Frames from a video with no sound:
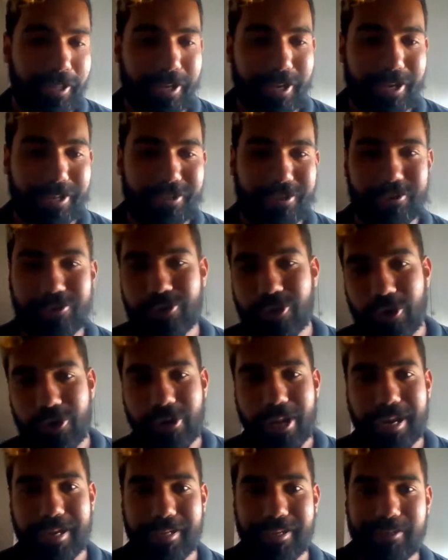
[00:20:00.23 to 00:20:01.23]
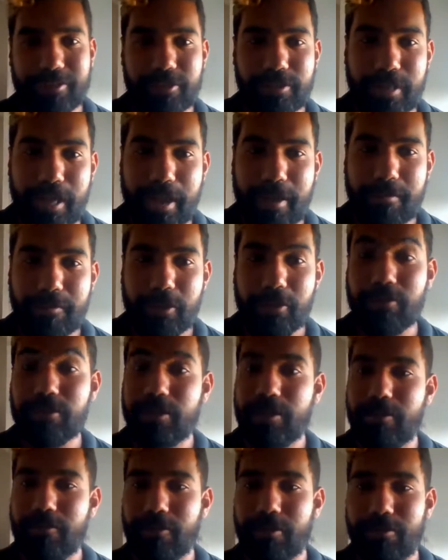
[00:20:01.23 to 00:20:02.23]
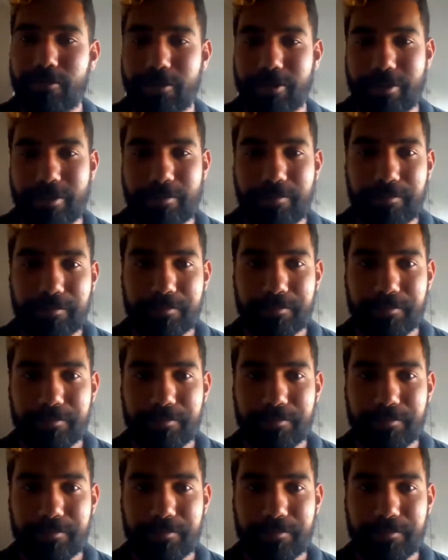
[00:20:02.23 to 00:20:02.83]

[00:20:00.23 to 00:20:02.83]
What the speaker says: the ice and show delegates who's in the room with them.